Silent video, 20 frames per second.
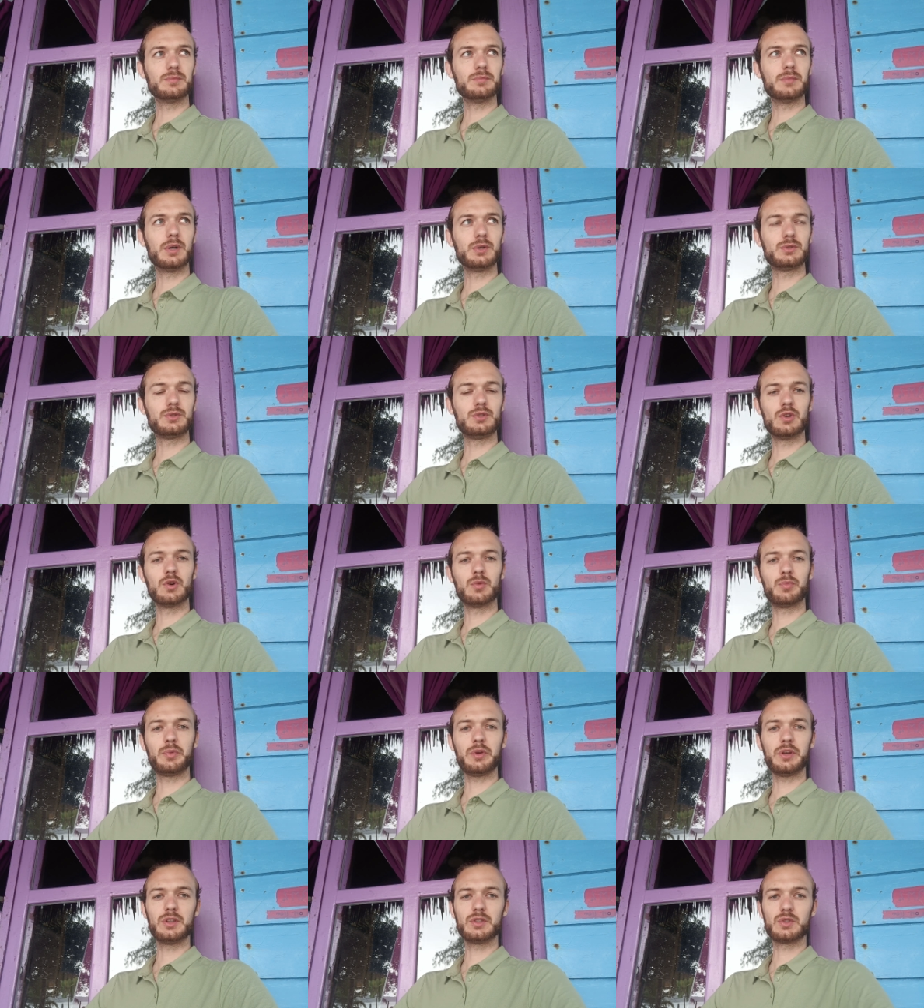most
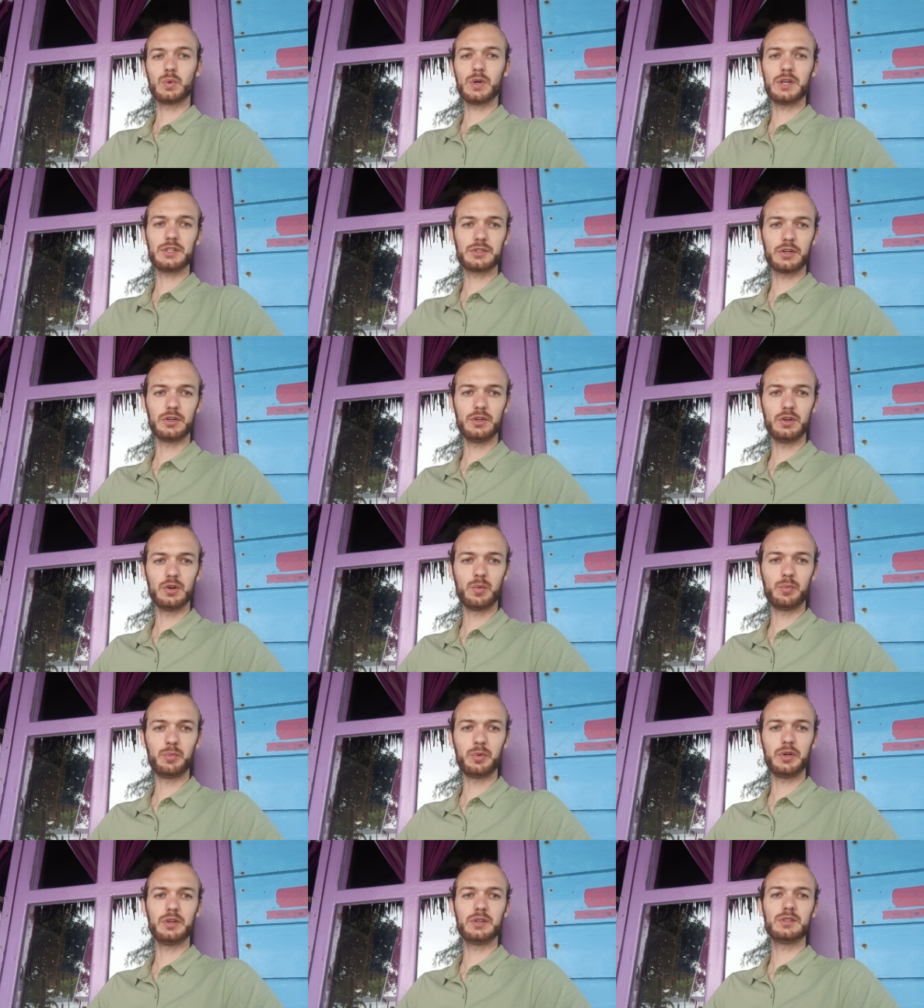Europeans, Western
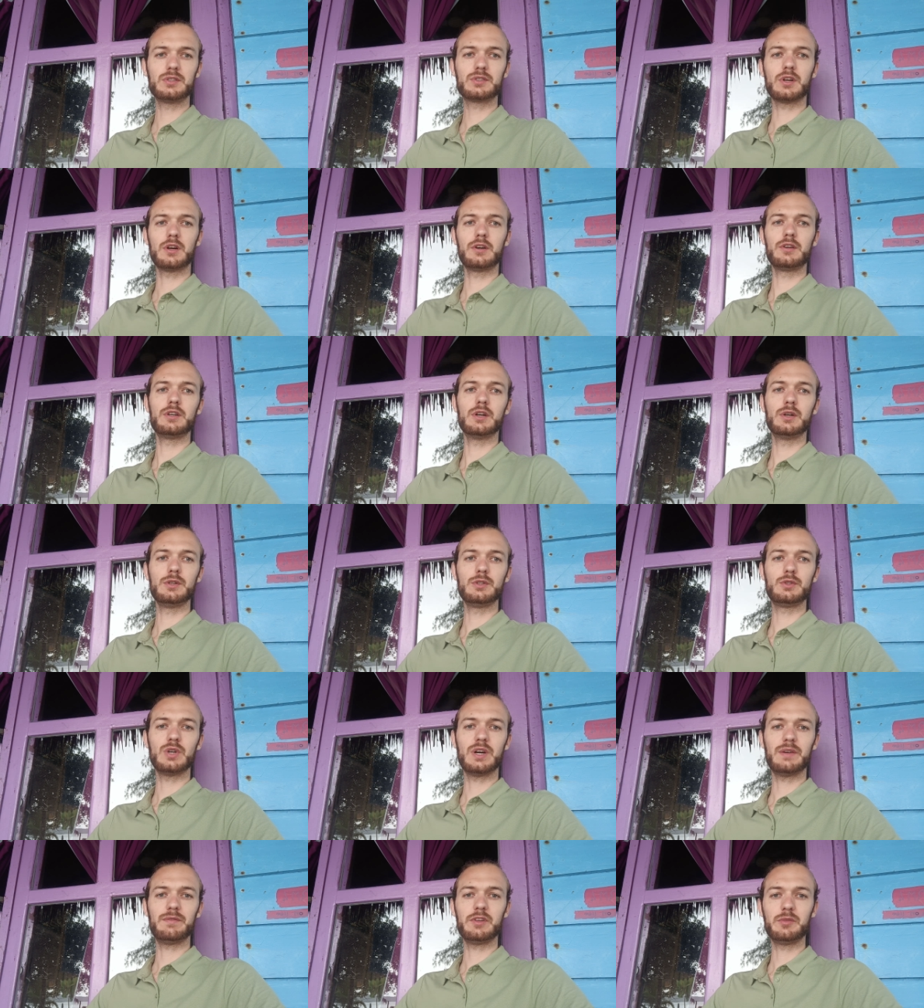Europeans, are going
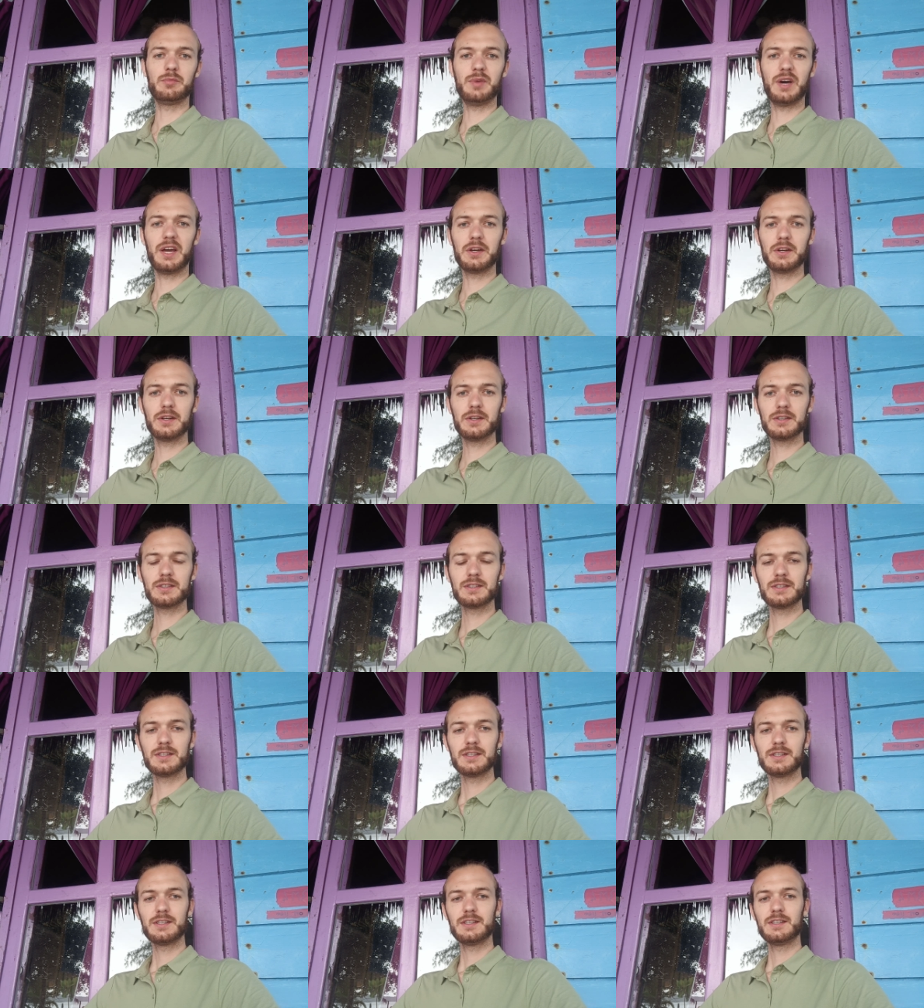to have it better
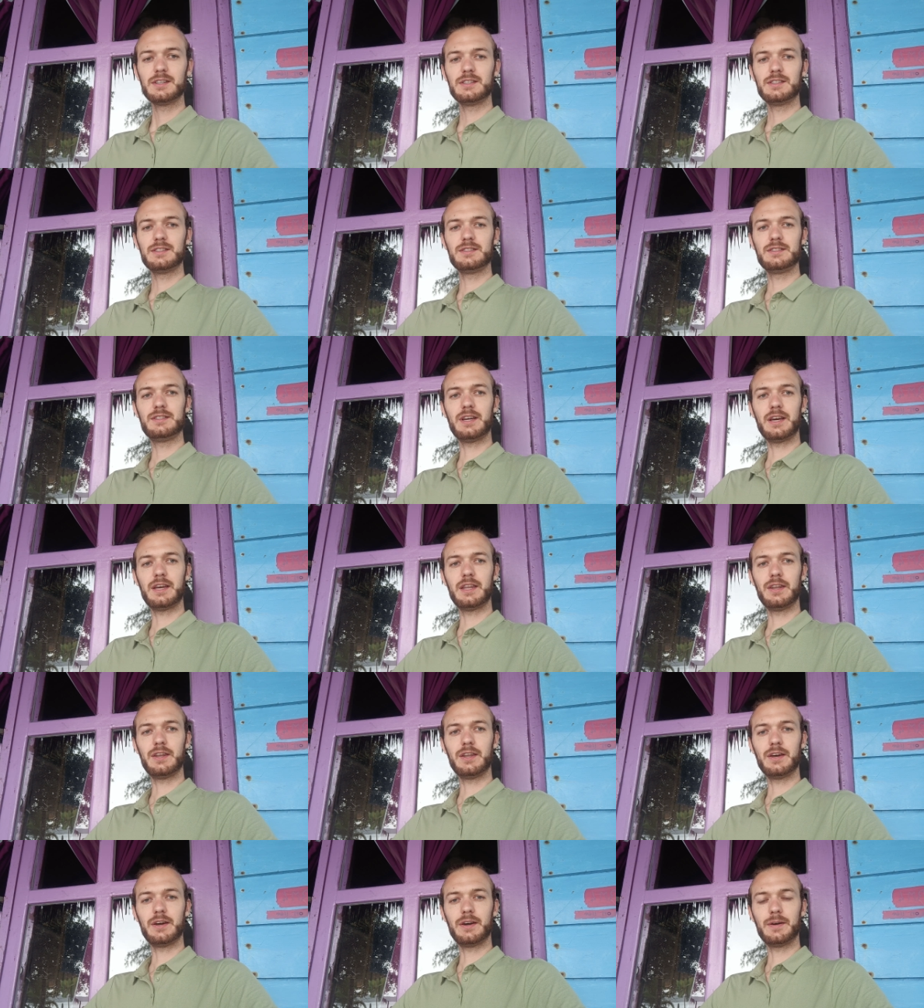
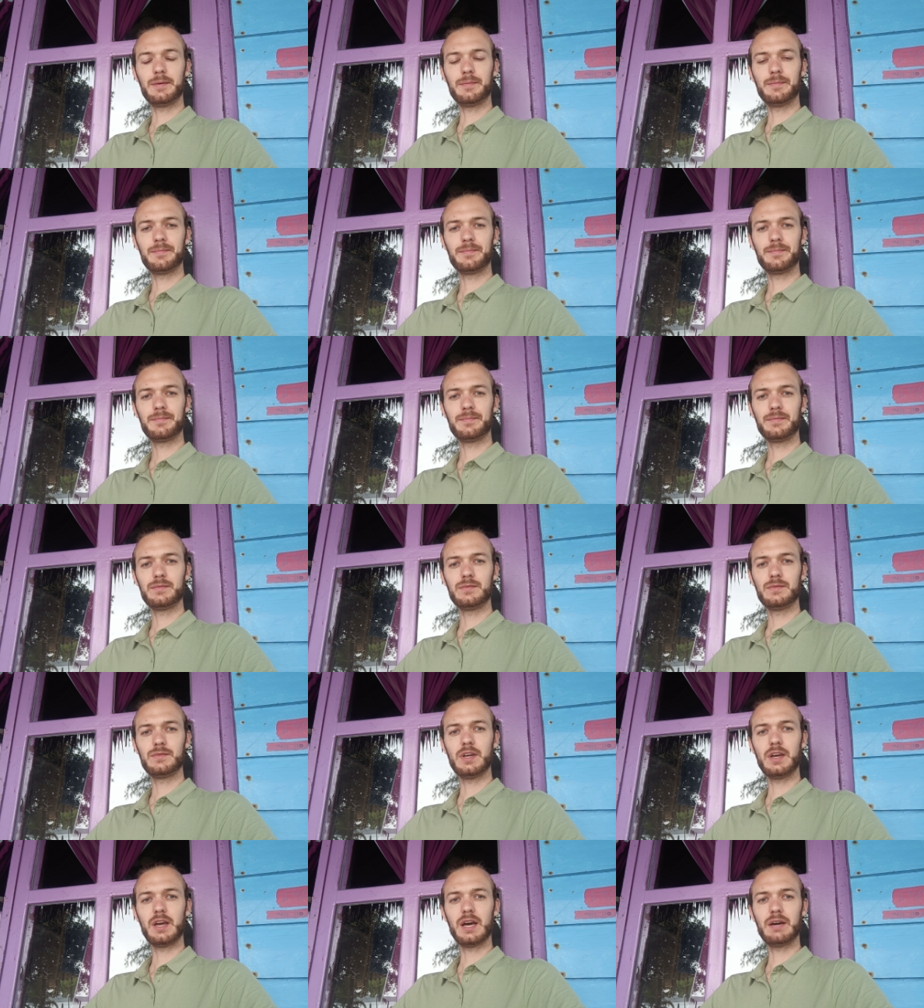than
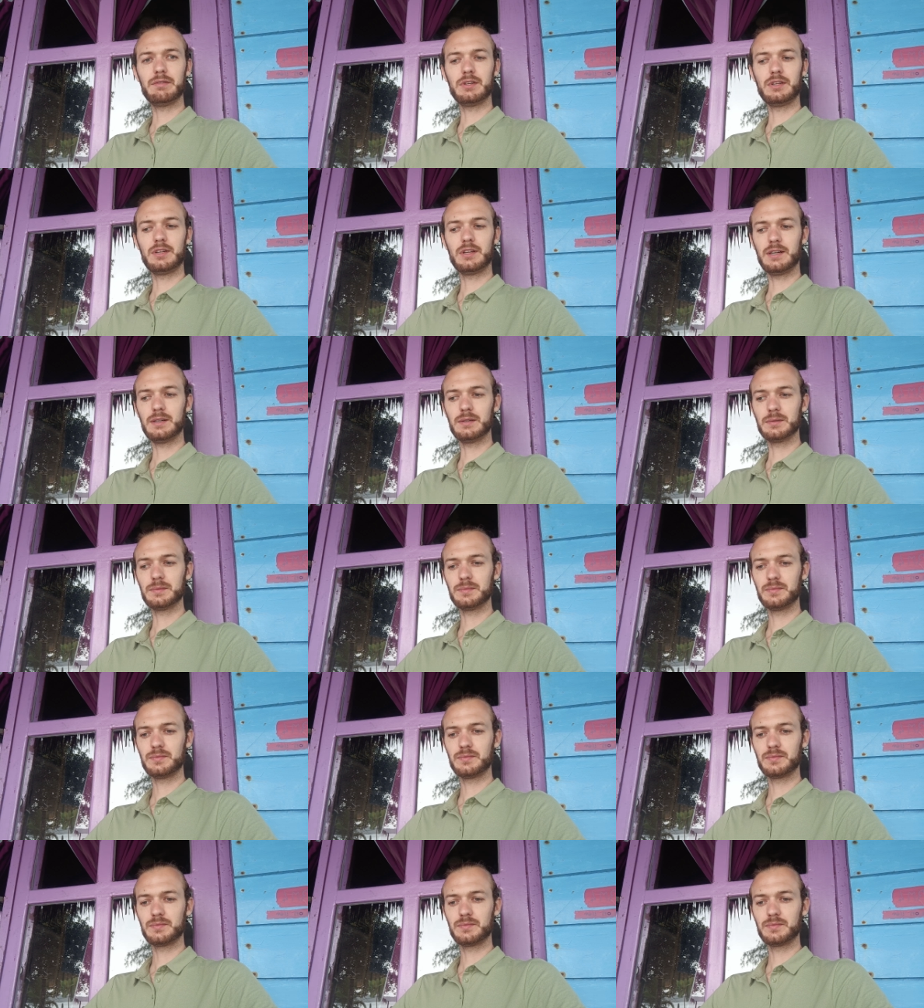they have it now.